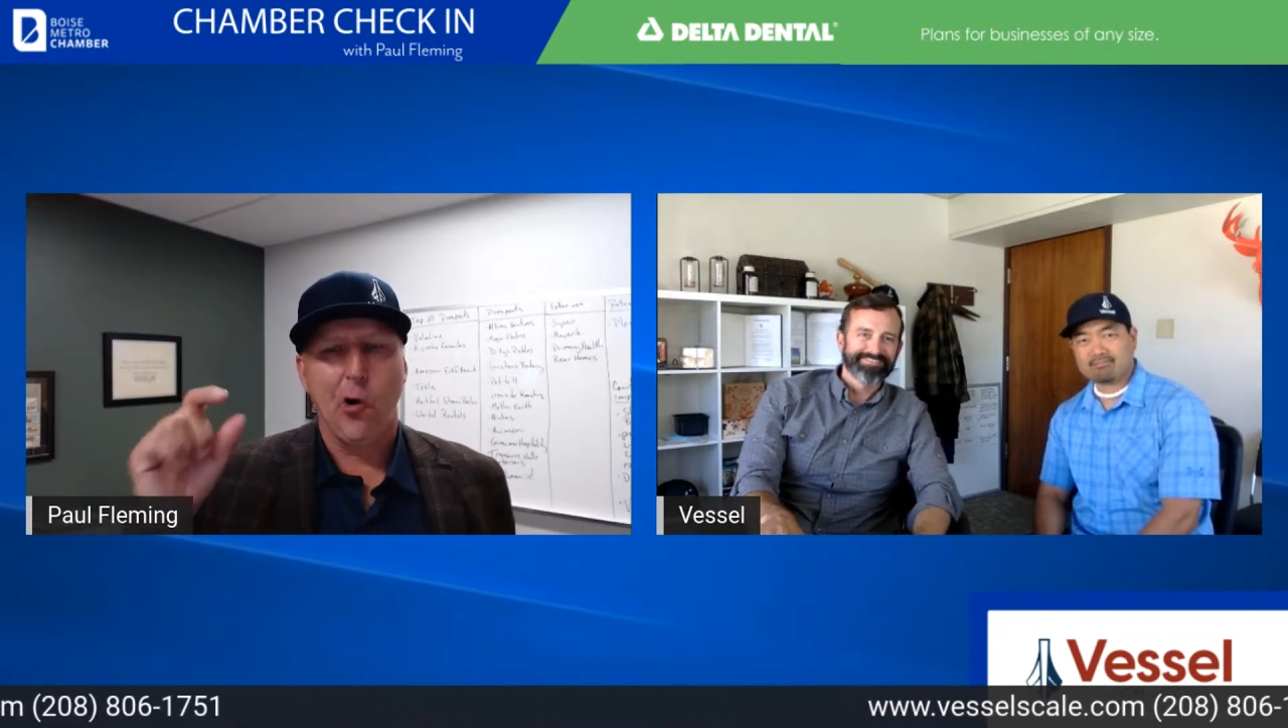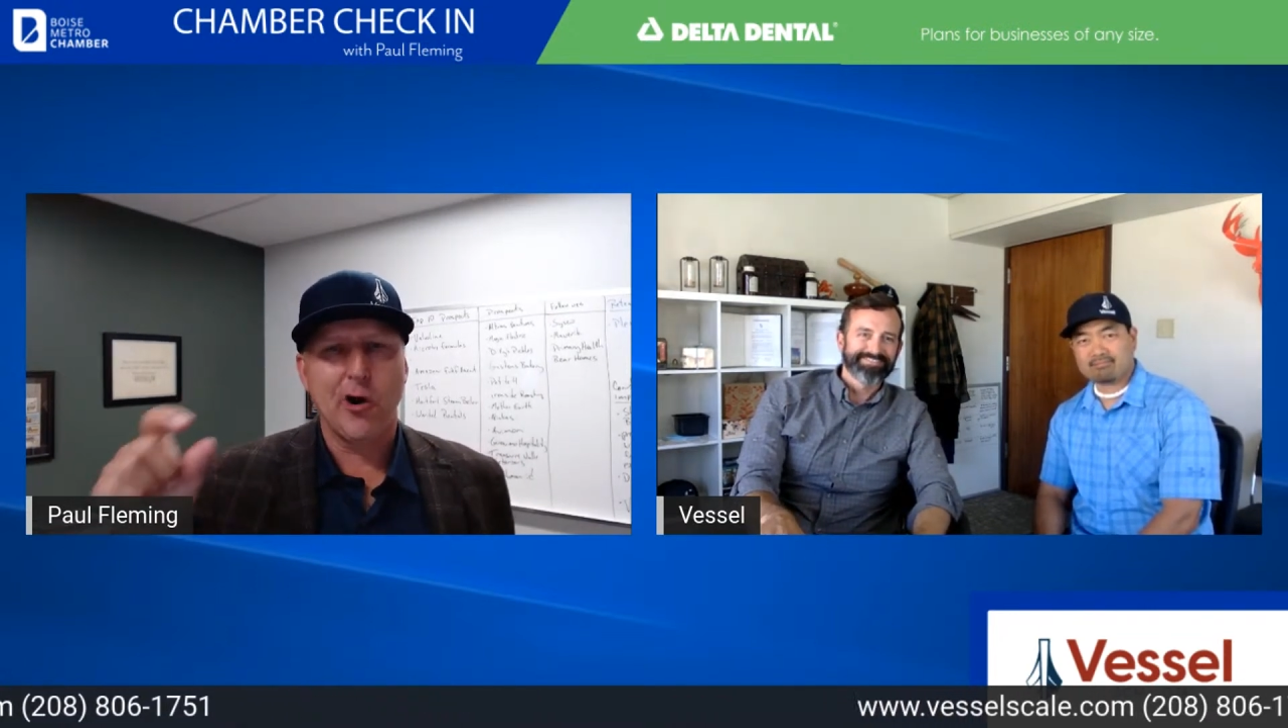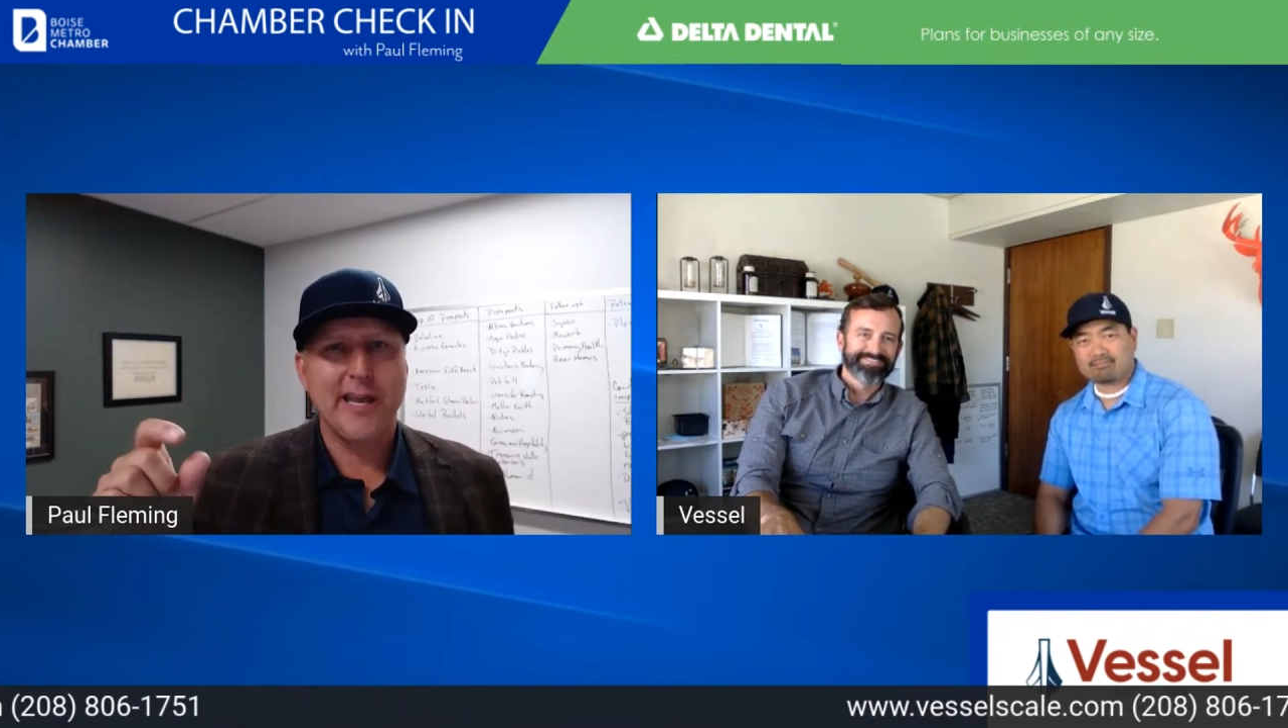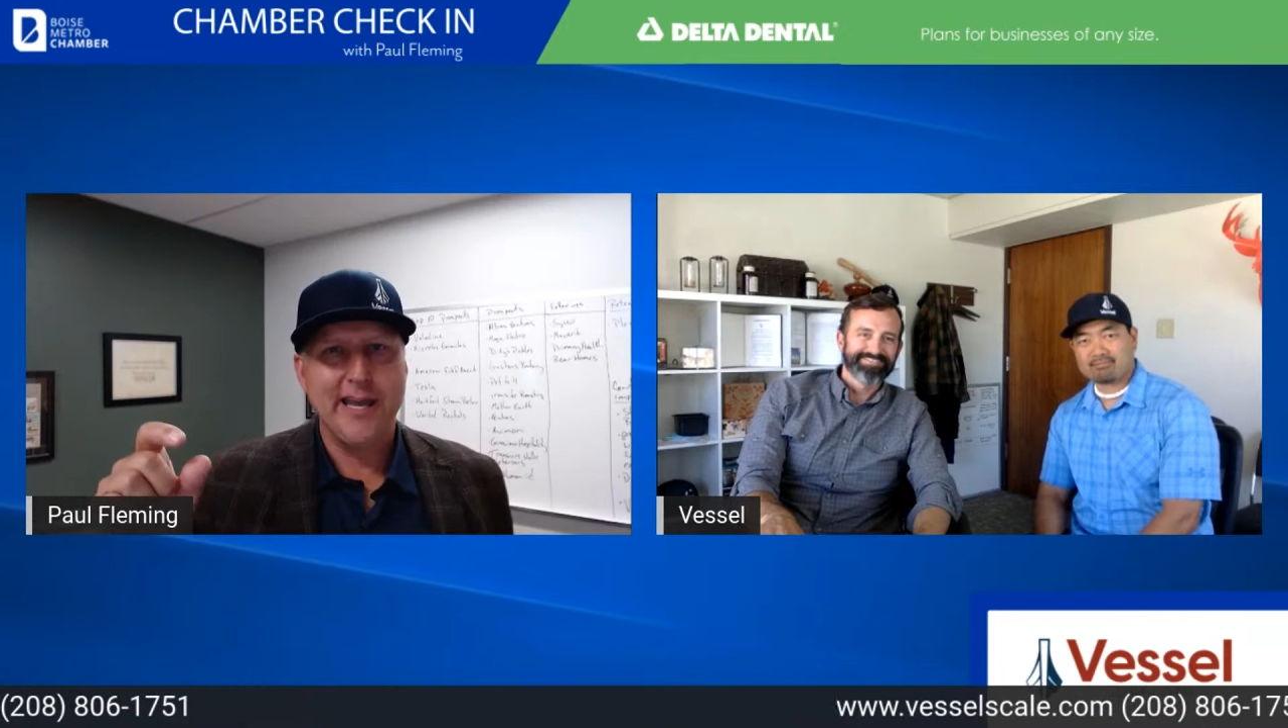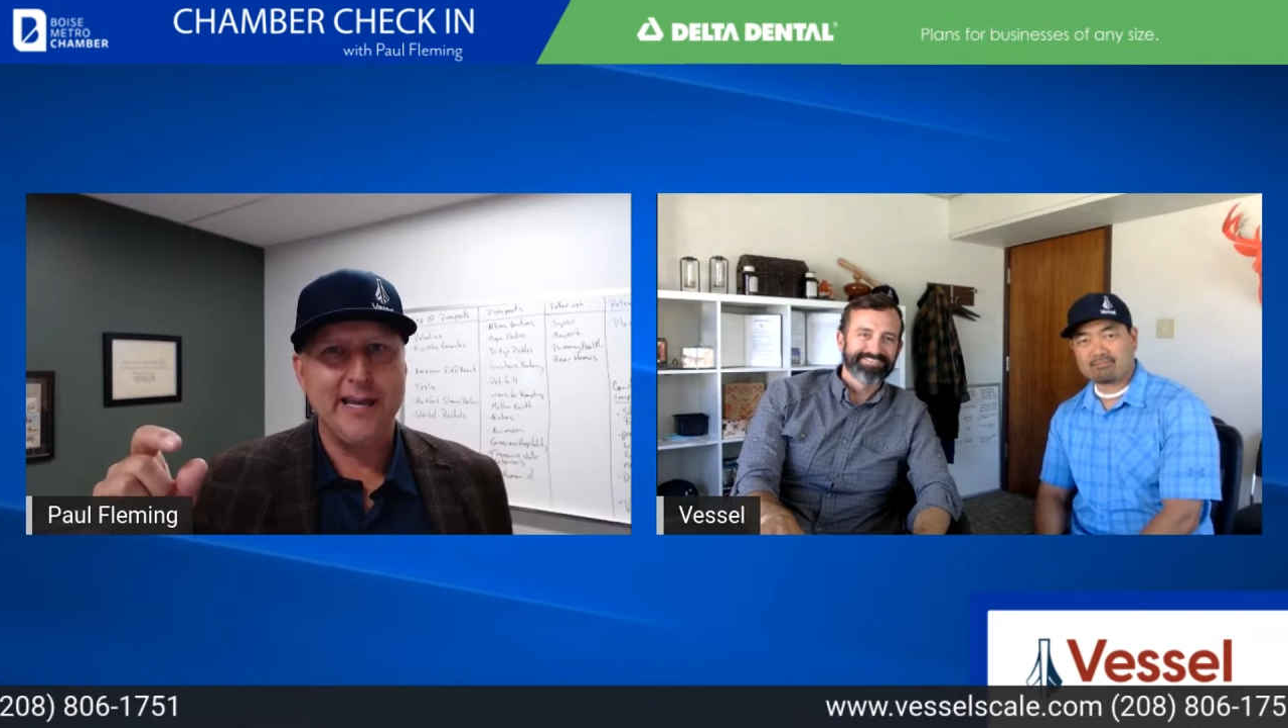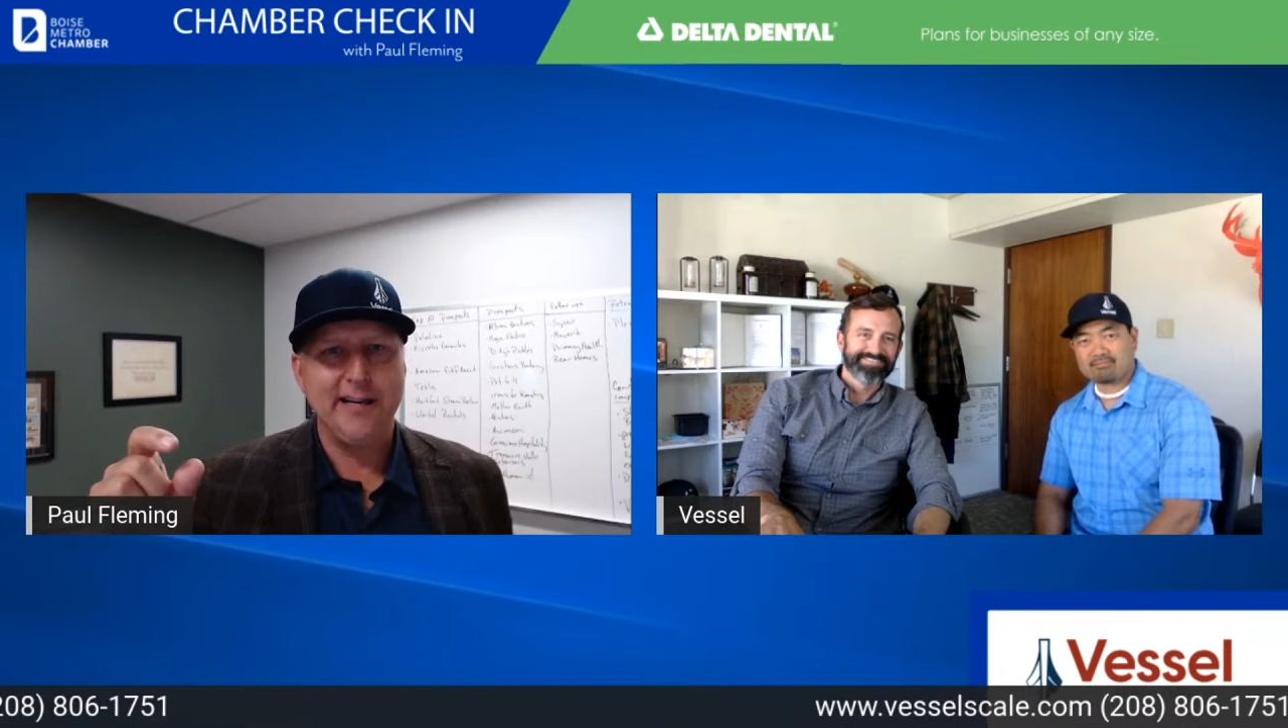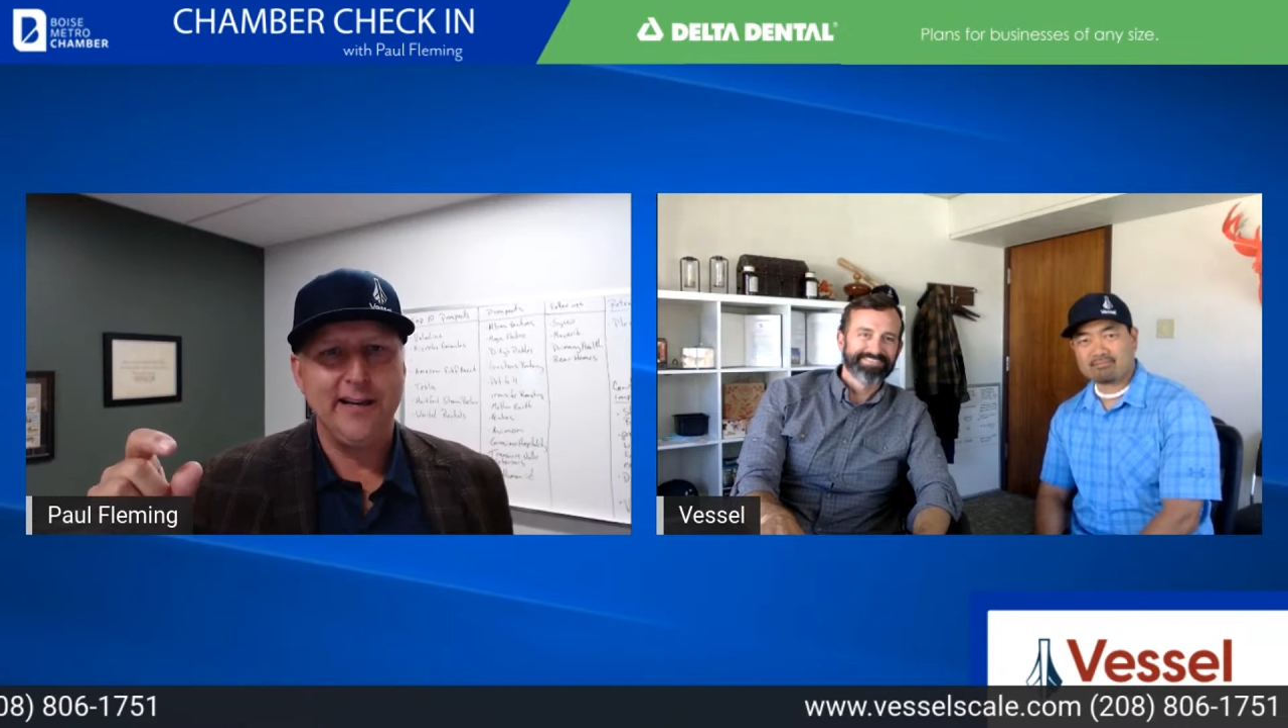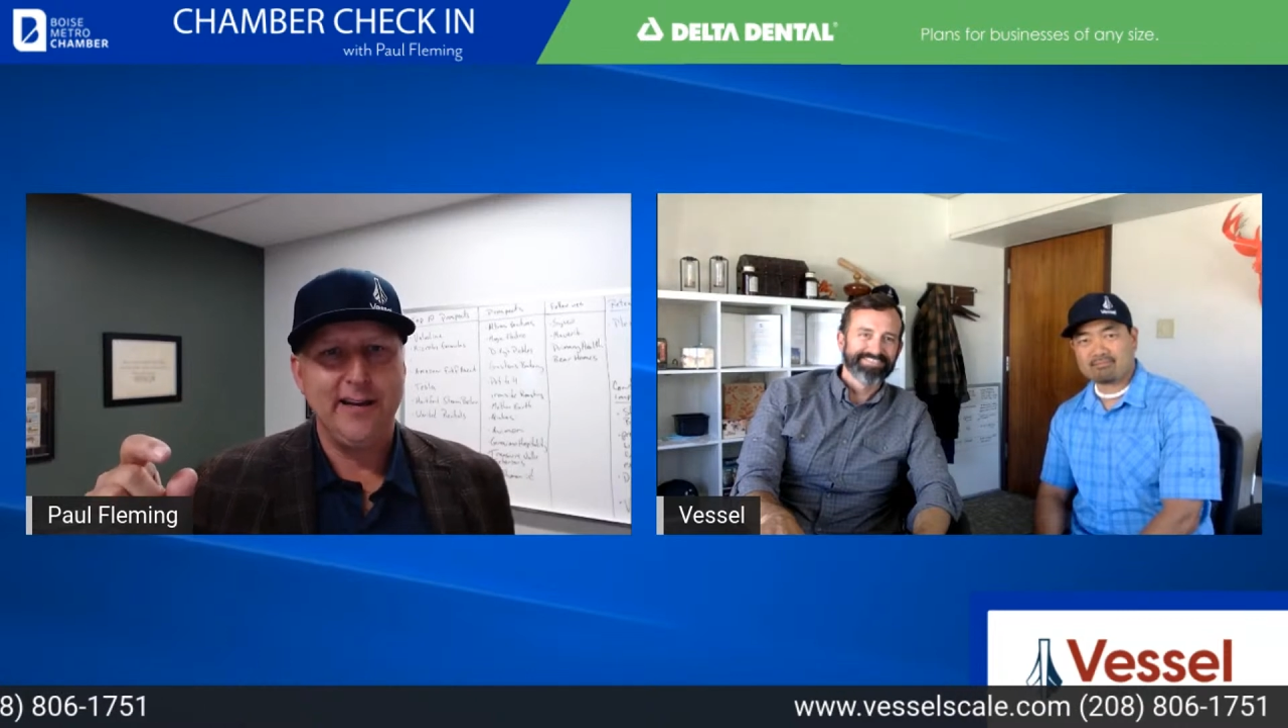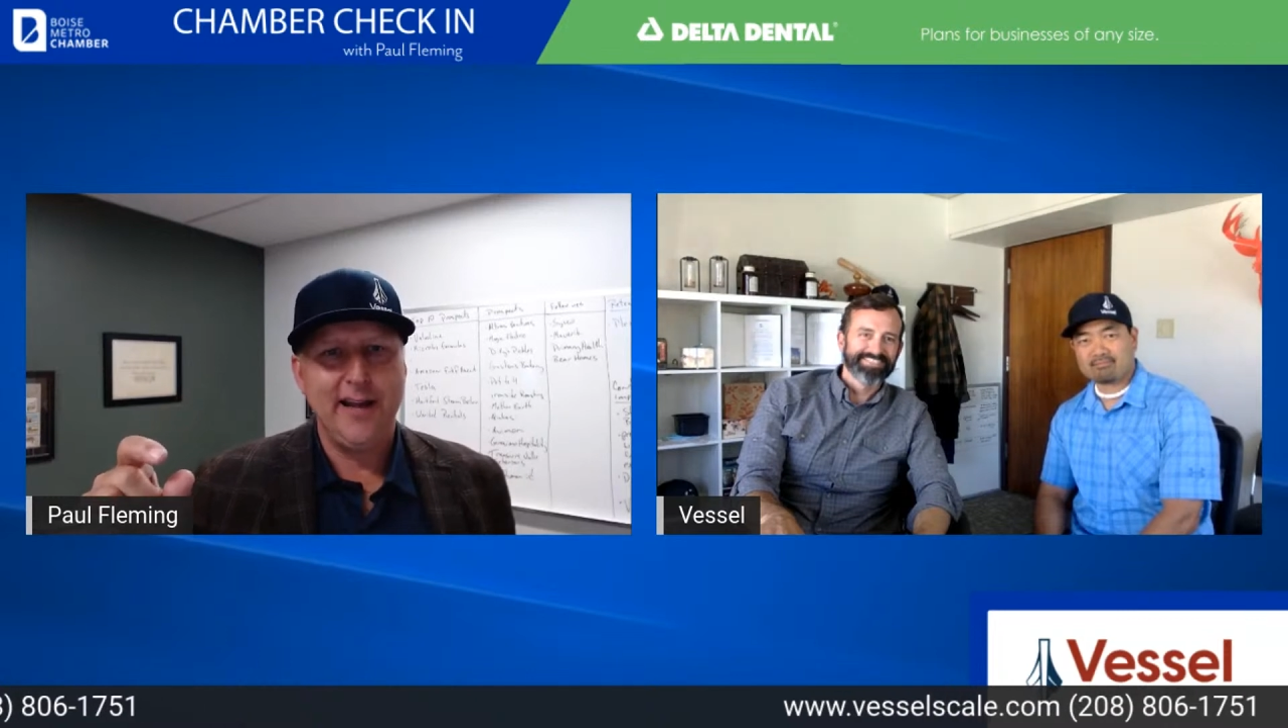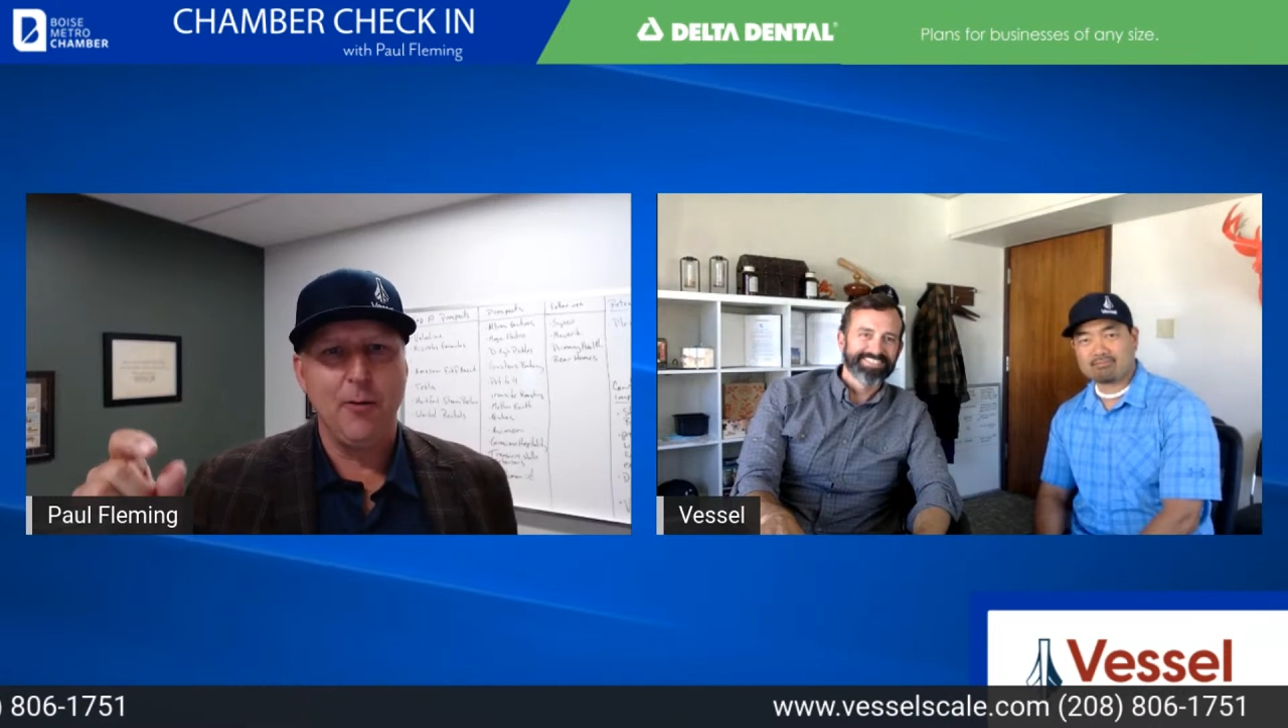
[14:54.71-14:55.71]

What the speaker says: Oregon